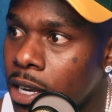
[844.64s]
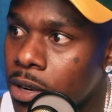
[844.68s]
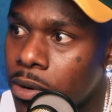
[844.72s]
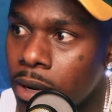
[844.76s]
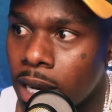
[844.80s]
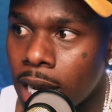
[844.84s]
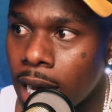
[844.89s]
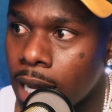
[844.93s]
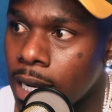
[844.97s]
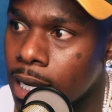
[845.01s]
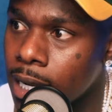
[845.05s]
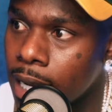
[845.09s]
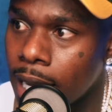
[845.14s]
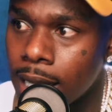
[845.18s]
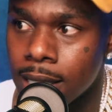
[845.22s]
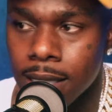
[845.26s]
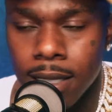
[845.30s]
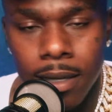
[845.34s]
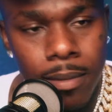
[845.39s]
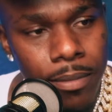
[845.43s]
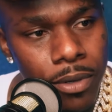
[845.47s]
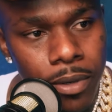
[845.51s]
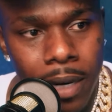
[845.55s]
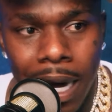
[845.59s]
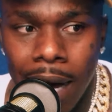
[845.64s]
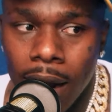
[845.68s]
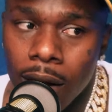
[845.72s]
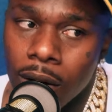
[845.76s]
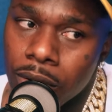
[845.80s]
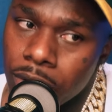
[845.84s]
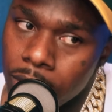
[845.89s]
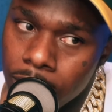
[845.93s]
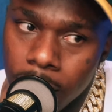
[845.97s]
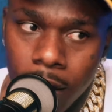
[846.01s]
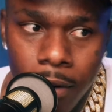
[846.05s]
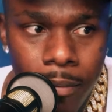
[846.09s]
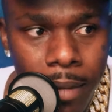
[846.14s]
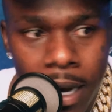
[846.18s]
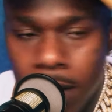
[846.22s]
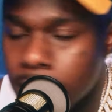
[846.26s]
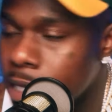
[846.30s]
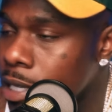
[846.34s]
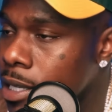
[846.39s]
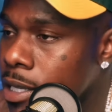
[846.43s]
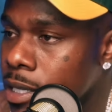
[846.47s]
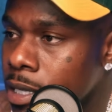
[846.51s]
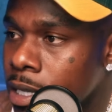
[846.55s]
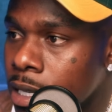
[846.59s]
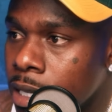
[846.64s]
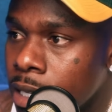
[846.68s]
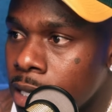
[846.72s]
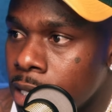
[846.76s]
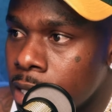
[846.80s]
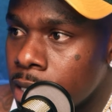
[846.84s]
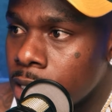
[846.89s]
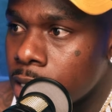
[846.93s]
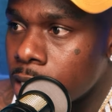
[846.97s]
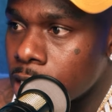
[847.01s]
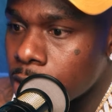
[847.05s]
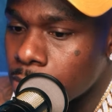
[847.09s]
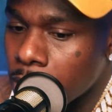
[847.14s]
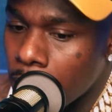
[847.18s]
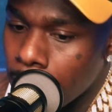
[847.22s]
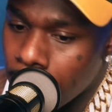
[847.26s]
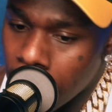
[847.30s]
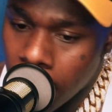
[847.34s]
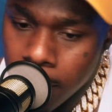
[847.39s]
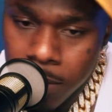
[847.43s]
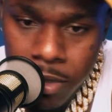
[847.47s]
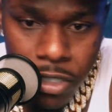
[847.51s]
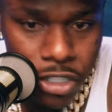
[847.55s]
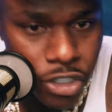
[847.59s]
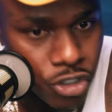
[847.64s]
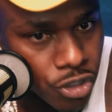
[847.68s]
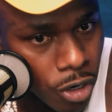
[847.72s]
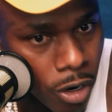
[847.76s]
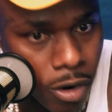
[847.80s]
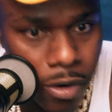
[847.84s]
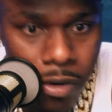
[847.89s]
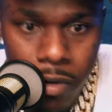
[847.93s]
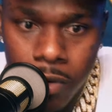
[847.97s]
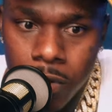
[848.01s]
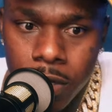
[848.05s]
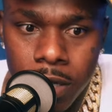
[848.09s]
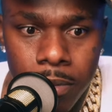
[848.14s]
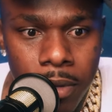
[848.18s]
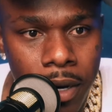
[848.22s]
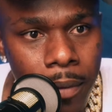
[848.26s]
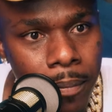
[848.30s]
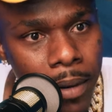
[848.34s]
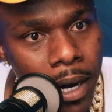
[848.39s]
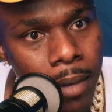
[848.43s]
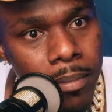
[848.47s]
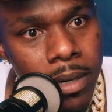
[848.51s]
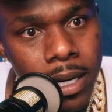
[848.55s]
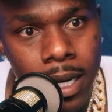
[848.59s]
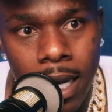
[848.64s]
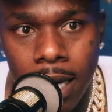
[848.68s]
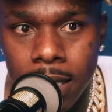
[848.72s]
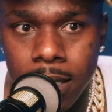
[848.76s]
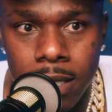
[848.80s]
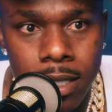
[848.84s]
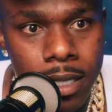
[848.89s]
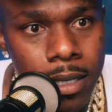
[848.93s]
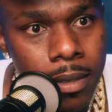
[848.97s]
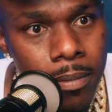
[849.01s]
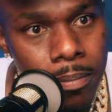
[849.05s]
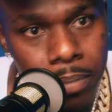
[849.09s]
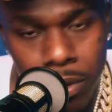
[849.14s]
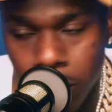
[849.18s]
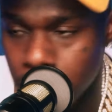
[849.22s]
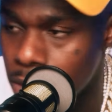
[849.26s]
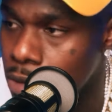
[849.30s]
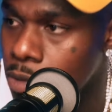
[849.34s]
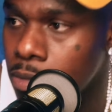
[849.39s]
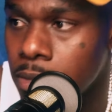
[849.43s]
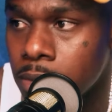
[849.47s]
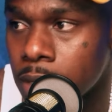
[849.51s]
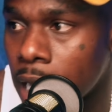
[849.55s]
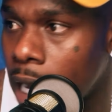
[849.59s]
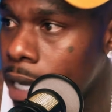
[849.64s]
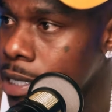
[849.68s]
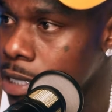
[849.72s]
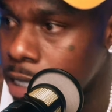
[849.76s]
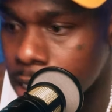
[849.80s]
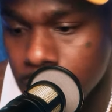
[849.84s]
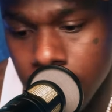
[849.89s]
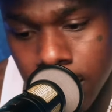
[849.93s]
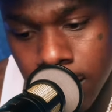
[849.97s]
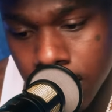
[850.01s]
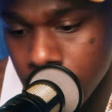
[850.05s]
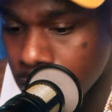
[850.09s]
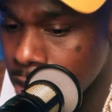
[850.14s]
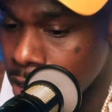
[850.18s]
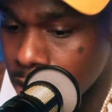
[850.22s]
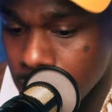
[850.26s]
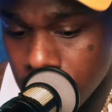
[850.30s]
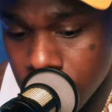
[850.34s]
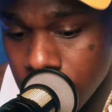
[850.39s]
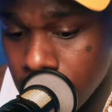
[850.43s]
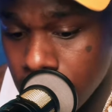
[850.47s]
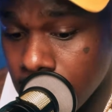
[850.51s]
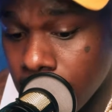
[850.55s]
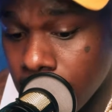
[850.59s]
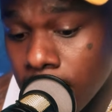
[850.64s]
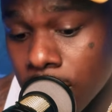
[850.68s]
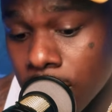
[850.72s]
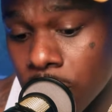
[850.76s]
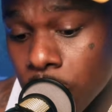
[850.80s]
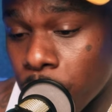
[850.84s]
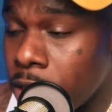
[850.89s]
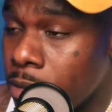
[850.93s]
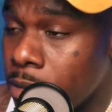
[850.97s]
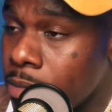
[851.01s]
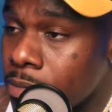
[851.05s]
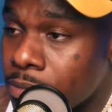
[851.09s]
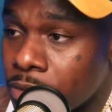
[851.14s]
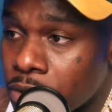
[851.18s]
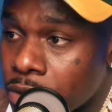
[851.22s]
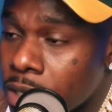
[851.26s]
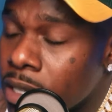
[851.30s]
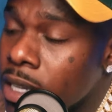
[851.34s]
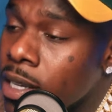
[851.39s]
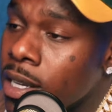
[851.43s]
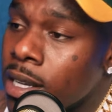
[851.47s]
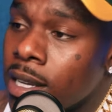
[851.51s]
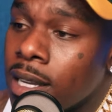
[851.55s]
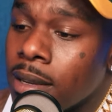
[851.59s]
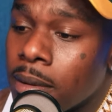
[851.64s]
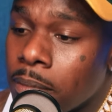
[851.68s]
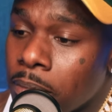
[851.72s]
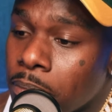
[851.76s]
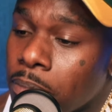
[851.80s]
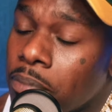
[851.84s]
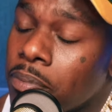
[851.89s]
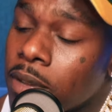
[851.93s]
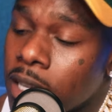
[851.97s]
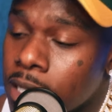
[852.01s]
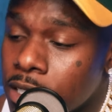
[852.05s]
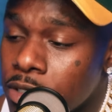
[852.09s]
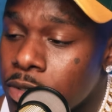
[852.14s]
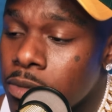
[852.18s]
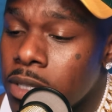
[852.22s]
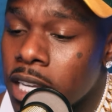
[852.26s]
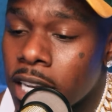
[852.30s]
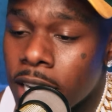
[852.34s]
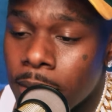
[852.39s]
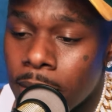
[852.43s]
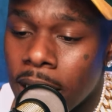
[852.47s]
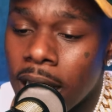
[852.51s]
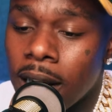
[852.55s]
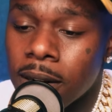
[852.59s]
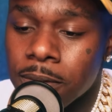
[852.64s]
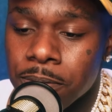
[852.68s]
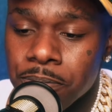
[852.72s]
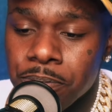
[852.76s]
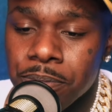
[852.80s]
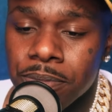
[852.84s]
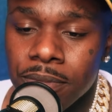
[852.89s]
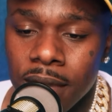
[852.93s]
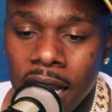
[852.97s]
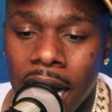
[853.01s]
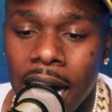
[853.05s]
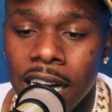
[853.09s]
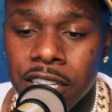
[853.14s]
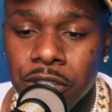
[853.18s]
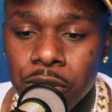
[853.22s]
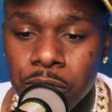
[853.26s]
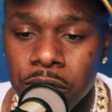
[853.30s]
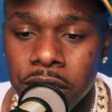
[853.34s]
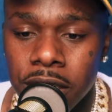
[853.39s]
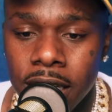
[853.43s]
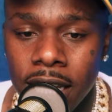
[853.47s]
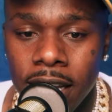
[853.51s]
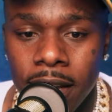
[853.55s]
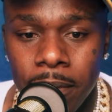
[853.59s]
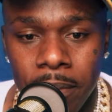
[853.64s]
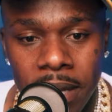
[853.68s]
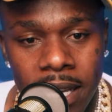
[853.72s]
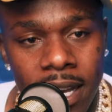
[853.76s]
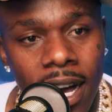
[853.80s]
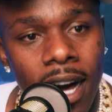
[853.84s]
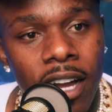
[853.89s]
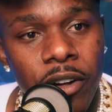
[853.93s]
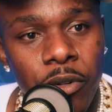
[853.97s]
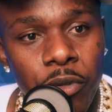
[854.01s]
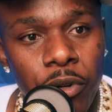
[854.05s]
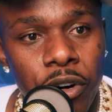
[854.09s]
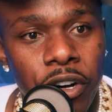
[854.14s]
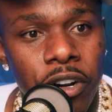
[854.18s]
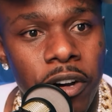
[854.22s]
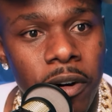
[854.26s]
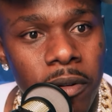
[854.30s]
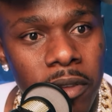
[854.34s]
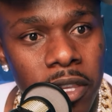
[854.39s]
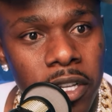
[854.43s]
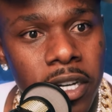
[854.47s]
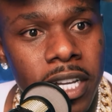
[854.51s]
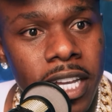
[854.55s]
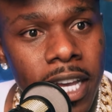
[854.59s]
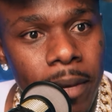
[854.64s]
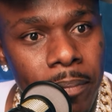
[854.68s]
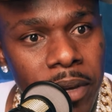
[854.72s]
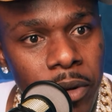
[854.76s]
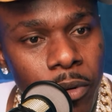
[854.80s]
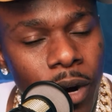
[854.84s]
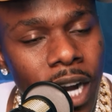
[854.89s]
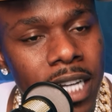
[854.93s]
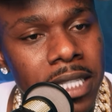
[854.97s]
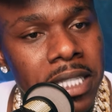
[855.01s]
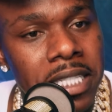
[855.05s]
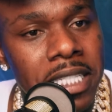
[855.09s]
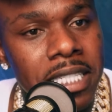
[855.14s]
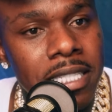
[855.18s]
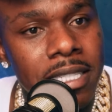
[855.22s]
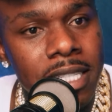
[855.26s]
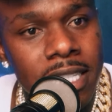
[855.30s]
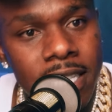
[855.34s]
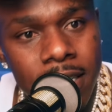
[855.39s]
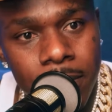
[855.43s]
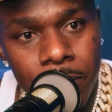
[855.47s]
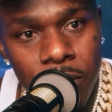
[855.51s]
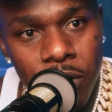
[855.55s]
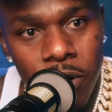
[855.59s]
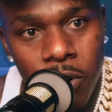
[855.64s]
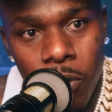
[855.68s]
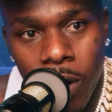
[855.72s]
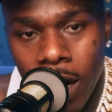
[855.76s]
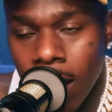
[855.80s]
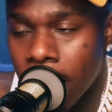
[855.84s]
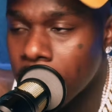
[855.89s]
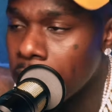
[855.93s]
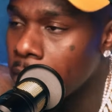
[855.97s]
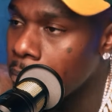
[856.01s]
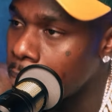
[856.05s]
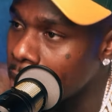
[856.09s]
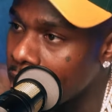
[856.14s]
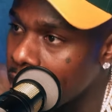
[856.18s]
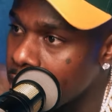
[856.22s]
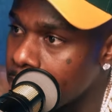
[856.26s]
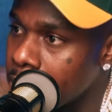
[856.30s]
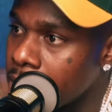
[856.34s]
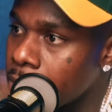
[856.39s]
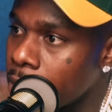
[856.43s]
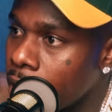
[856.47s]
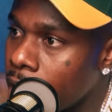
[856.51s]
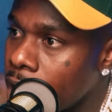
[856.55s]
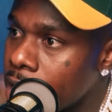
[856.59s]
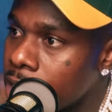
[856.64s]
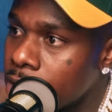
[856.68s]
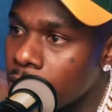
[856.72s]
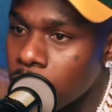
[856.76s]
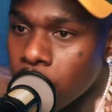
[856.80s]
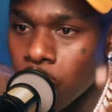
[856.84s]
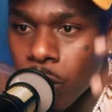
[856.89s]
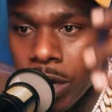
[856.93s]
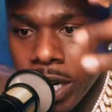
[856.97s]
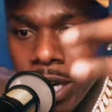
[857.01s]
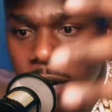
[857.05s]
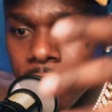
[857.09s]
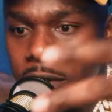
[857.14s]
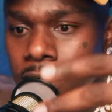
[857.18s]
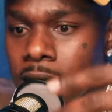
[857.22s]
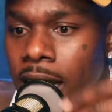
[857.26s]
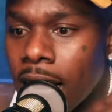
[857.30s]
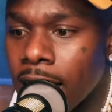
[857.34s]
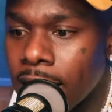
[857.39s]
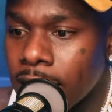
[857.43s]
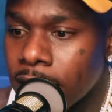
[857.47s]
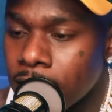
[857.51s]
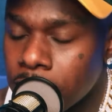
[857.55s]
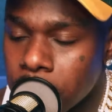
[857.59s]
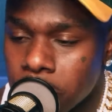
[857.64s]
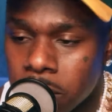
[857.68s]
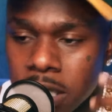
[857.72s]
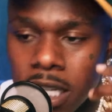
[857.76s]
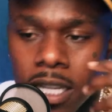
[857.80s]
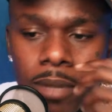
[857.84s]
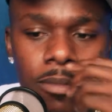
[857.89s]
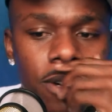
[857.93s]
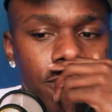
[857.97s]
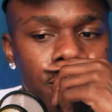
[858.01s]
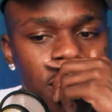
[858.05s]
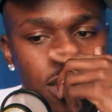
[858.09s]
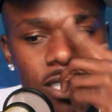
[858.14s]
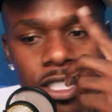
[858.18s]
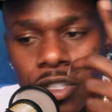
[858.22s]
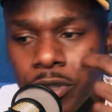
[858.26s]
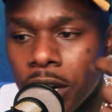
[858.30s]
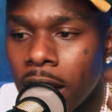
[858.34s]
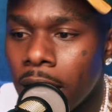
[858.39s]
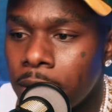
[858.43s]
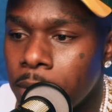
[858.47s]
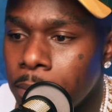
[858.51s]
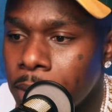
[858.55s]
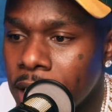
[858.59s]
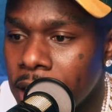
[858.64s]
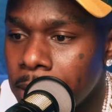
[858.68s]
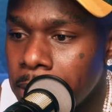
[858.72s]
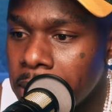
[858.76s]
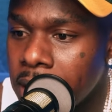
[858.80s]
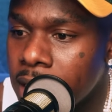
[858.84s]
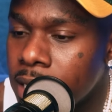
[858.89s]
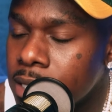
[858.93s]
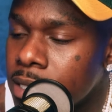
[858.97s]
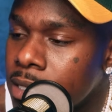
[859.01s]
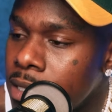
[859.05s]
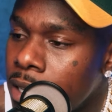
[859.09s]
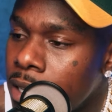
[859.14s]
knowing how to goddamn boom. I don't know nothing about that. Yeah. Cause my mama's strong and my mama goddamn boom. Like she did 3. You think about how you look at me, how the world look at me, right? The stigma around the baby, right? The whatever. Like if you tell them to describe the baby